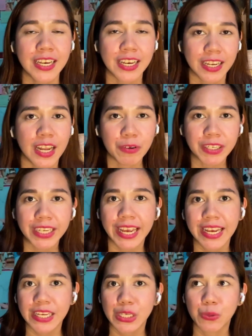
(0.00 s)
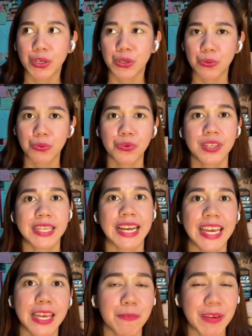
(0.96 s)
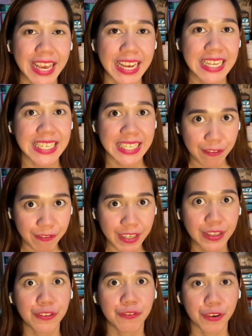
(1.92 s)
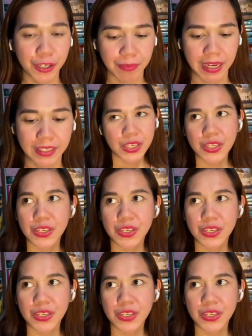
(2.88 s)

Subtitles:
In our case, we use the APA 7th format.